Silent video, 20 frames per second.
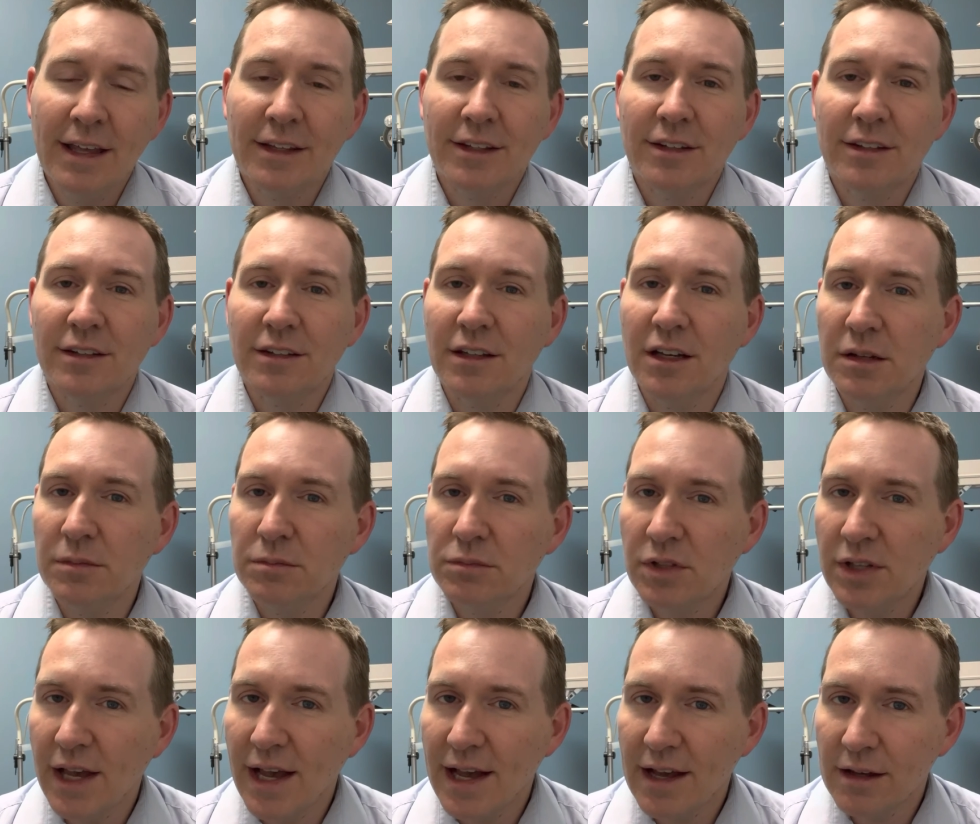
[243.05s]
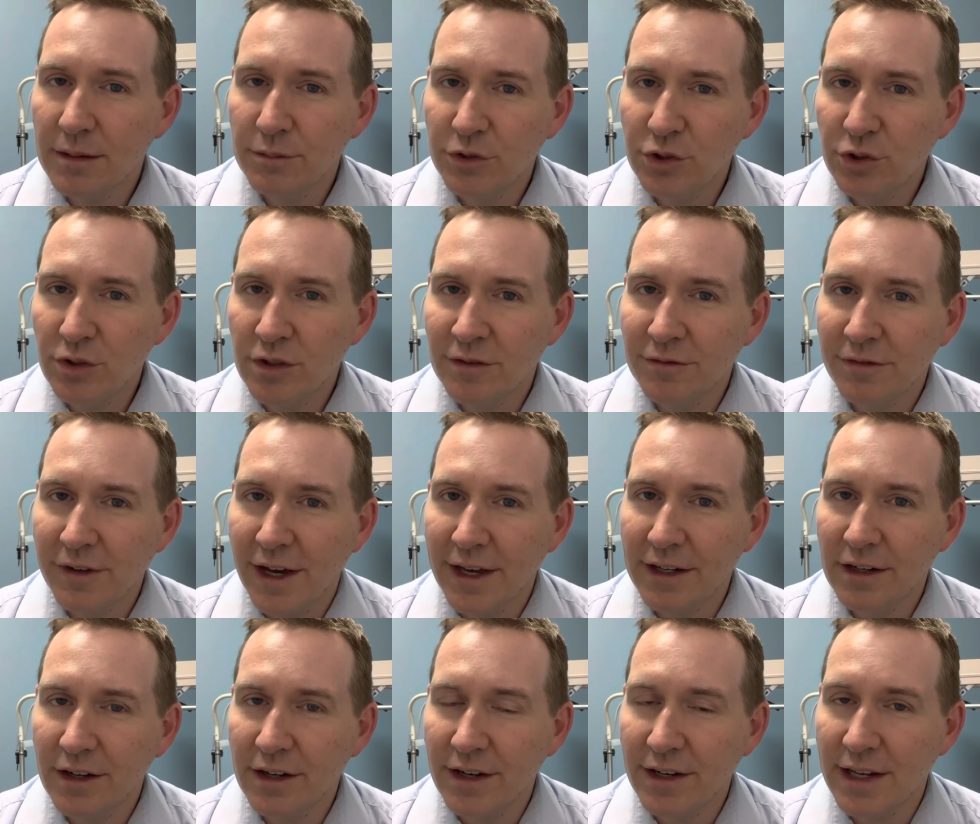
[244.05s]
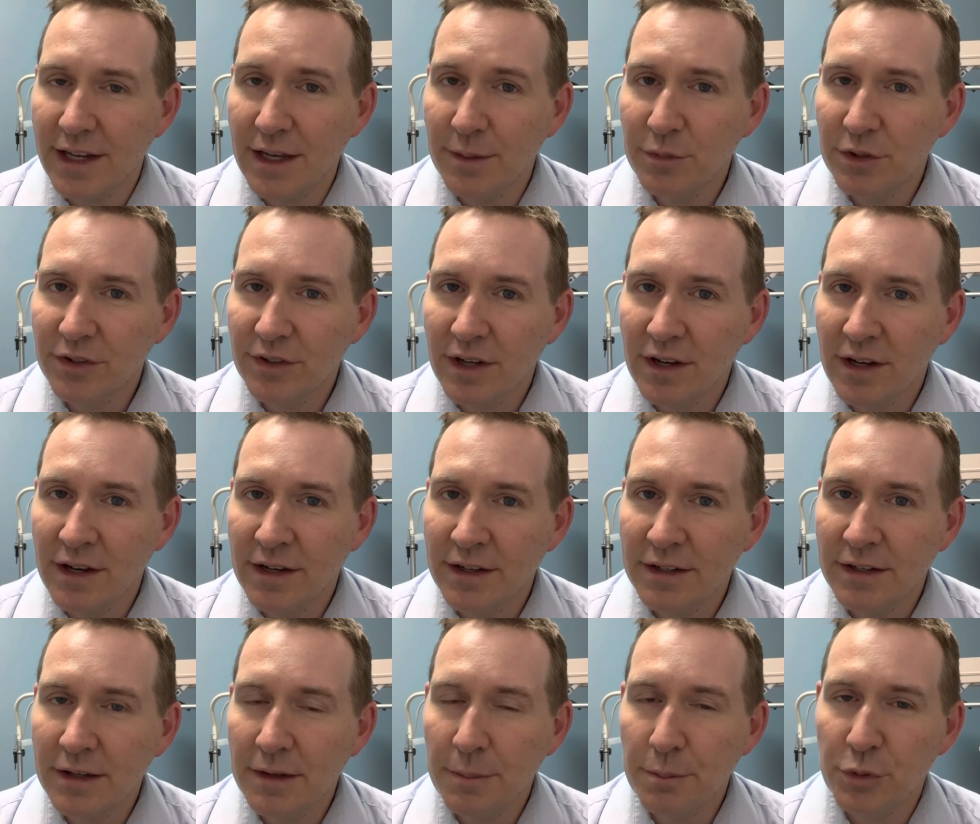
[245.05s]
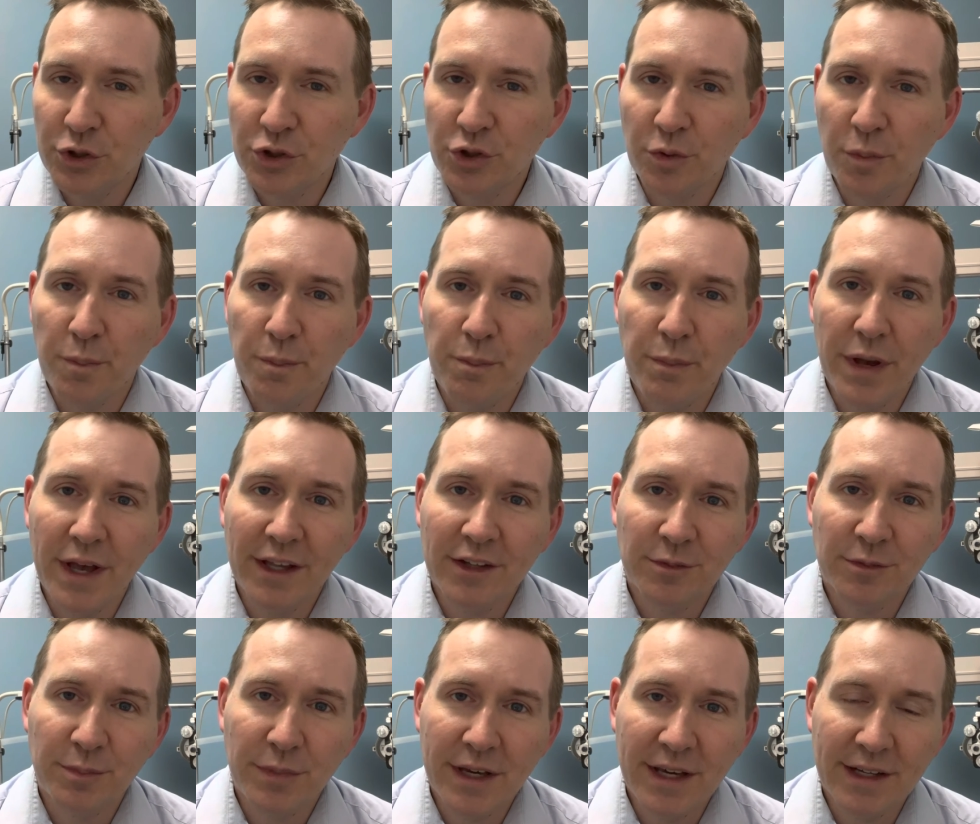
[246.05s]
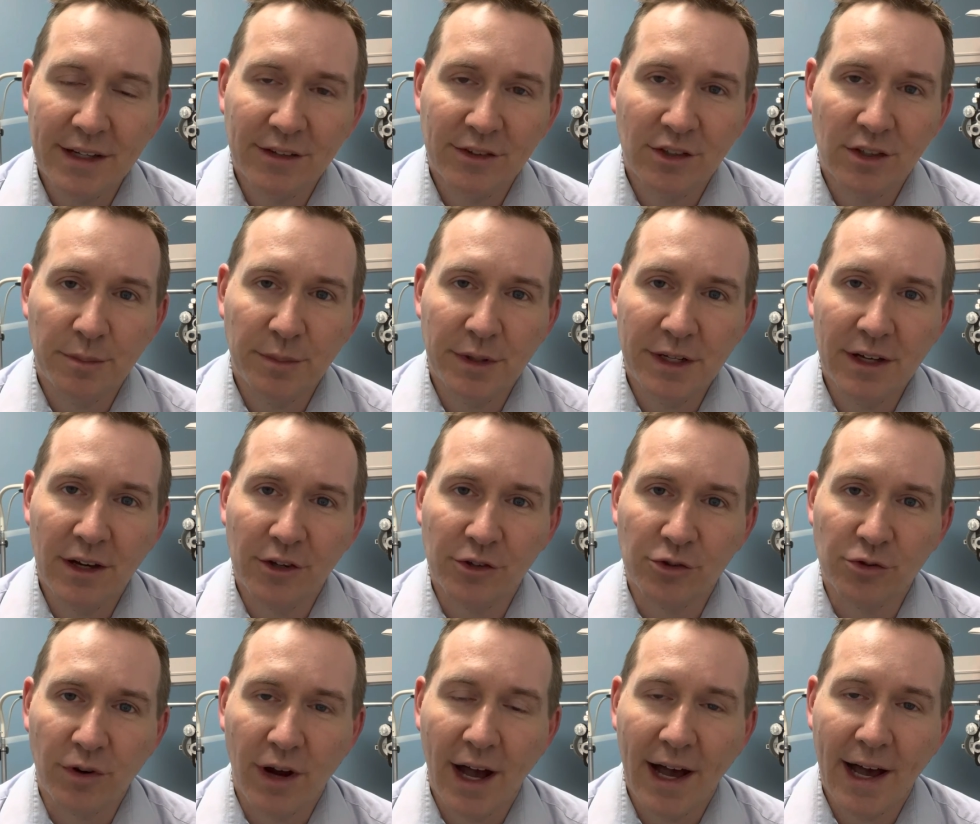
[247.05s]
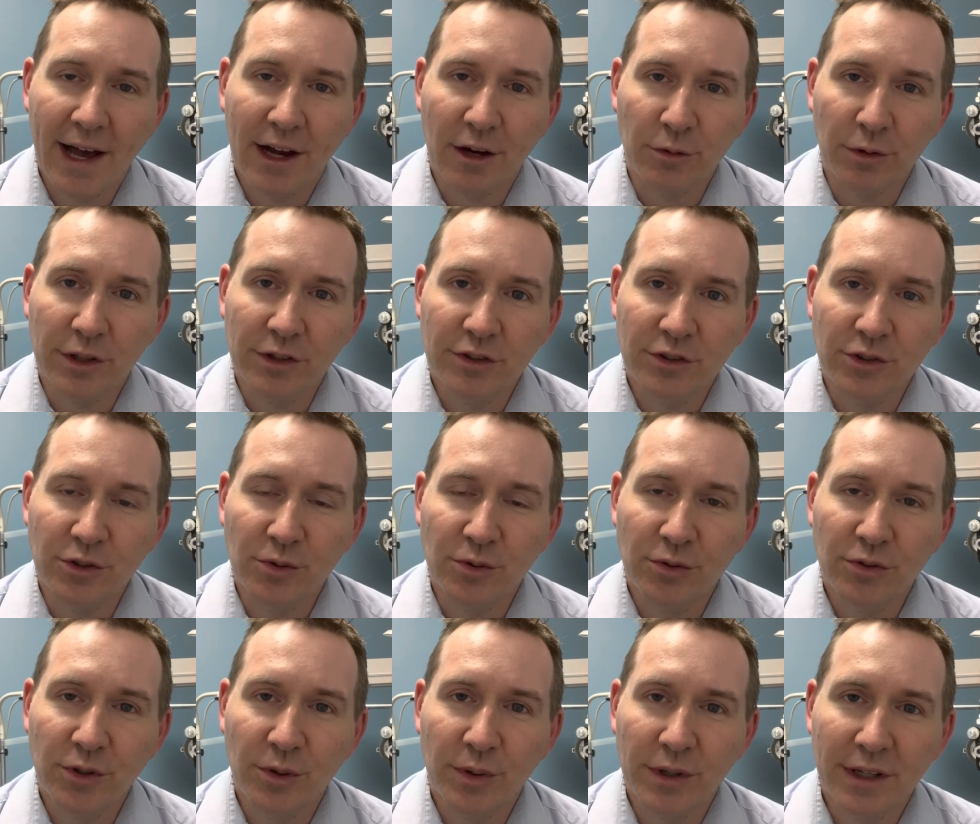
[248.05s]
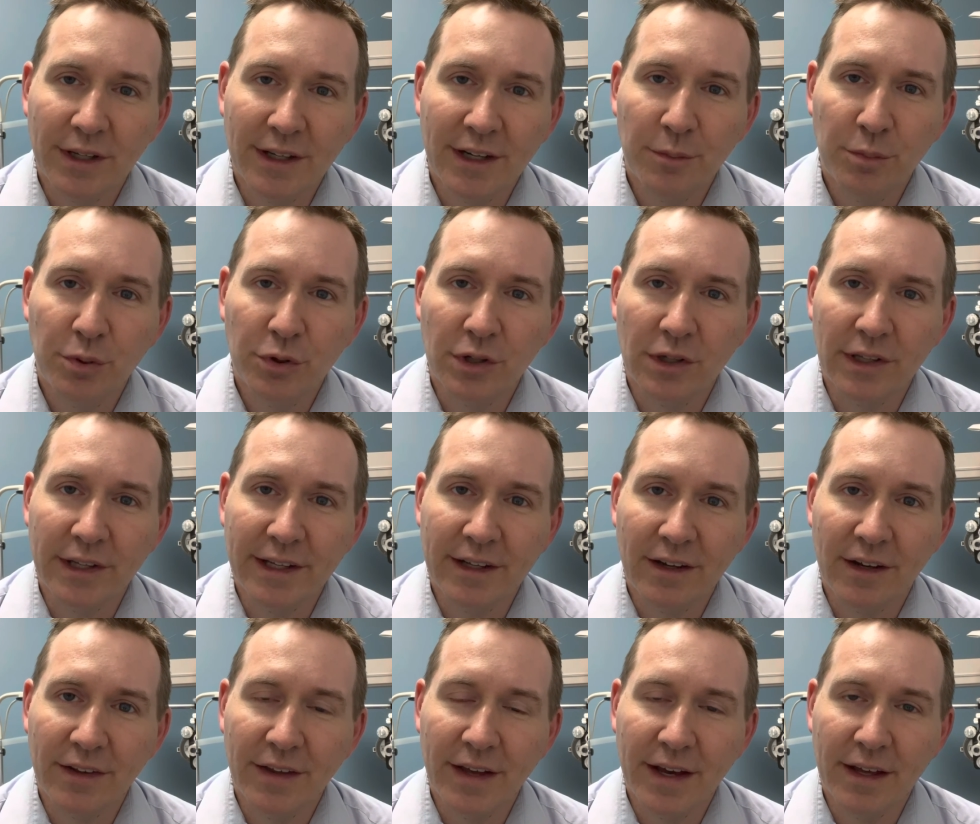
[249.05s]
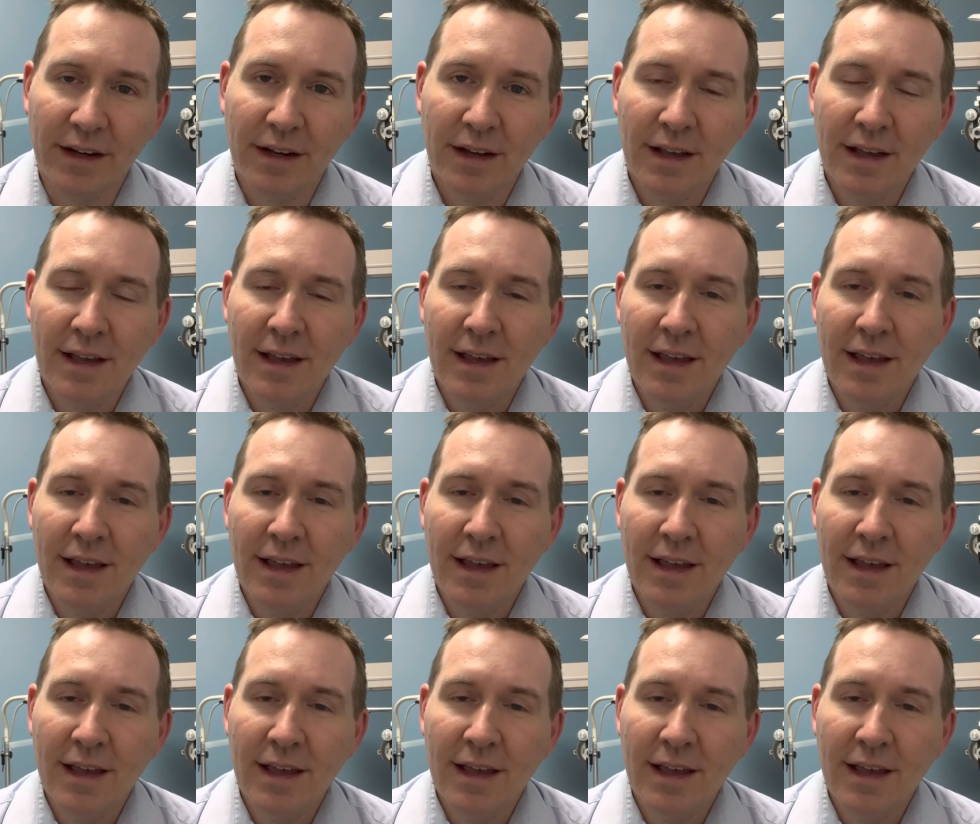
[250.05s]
Sometimes you can find it on Amazon, but your best bet is going to be on Dry Eye Rescue. So again, I'll put a link on that.